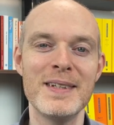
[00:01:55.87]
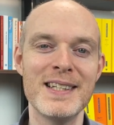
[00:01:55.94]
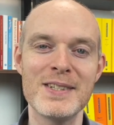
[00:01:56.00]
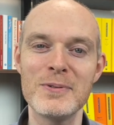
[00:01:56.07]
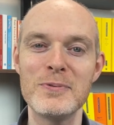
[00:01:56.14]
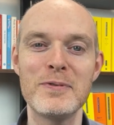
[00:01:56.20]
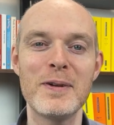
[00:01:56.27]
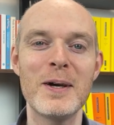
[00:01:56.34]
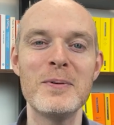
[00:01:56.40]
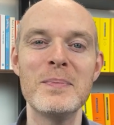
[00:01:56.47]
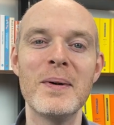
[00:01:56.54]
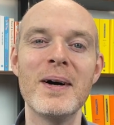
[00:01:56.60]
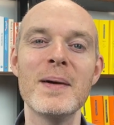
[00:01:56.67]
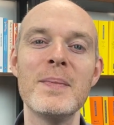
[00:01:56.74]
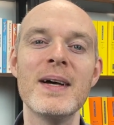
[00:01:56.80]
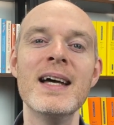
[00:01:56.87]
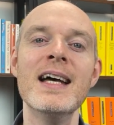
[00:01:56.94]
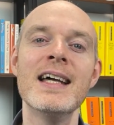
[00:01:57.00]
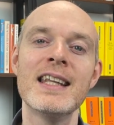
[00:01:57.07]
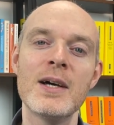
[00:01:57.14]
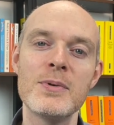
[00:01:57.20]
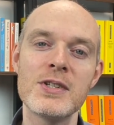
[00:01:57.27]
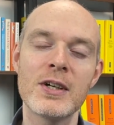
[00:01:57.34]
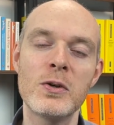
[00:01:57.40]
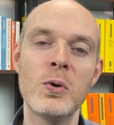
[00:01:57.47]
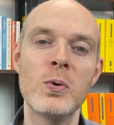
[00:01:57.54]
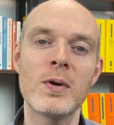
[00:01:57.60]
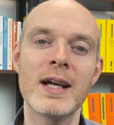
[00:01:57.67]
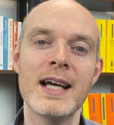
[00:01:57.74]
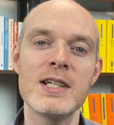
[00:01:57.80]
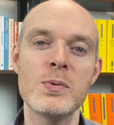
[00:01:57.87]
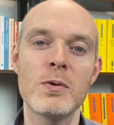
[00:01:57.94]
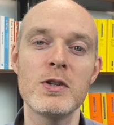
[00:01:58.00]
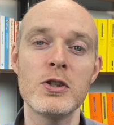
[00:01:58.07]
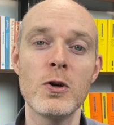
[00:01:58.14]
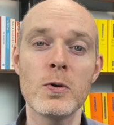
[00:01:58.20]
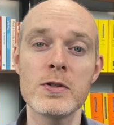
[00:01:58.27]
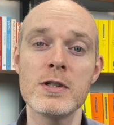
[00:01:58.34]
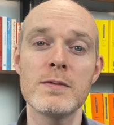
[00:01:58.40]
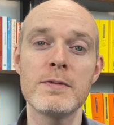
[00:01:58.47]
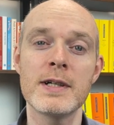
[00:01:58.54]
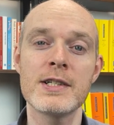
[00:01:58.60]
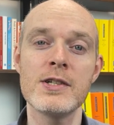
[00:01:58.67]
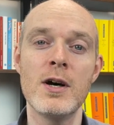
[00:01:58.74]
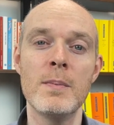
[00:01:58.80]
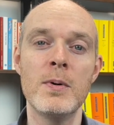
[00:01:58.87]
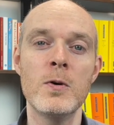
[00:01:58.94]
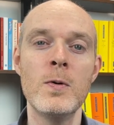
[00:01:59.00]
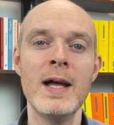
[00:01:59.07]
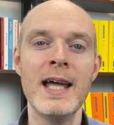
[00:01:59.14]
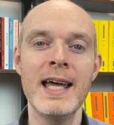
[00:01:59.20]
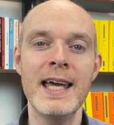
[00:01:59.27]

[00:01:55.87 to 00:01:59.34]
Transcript: it's all flown by, but there was a court case where a doctor, for example,